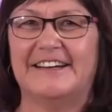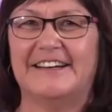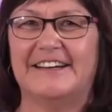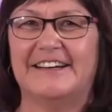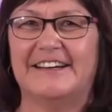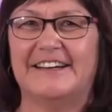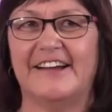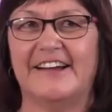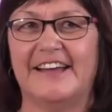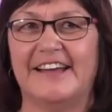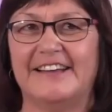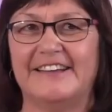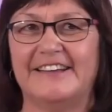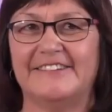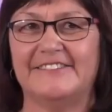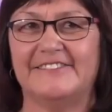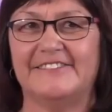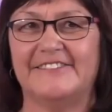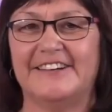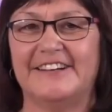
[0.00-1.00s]
All right.
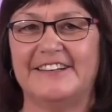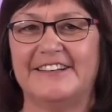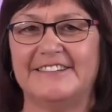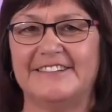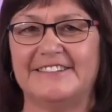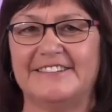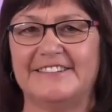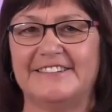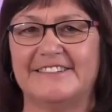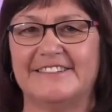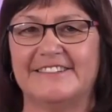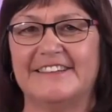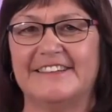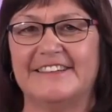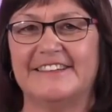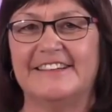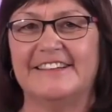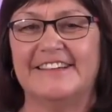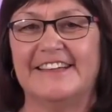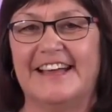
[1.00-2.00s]
Well,
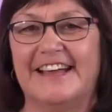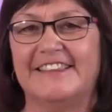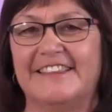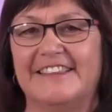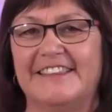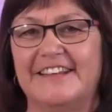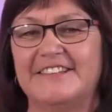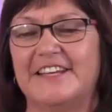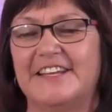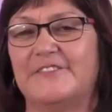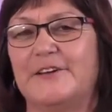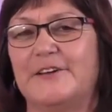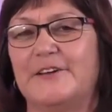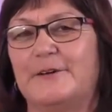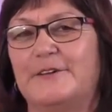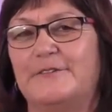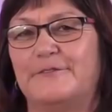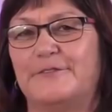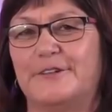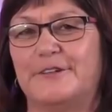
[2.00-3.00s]
Yeah, thanks everyone
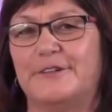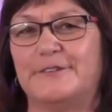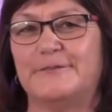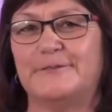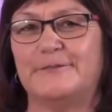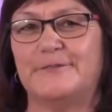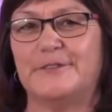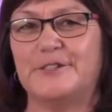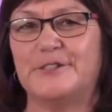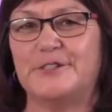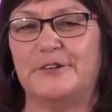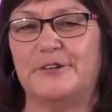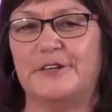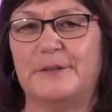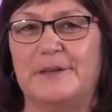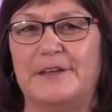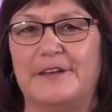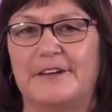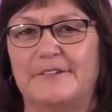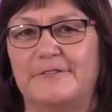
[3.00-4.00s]
for, for joining
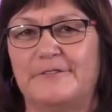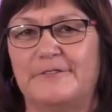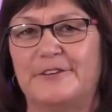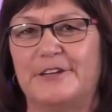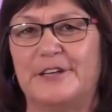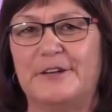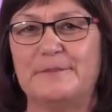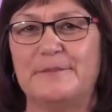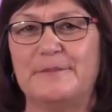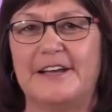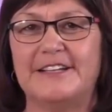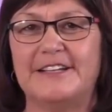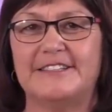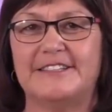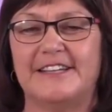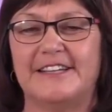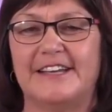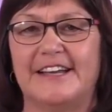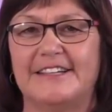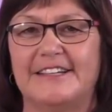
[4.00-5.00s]
me on Free Your Mind
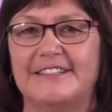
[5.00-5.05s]
today.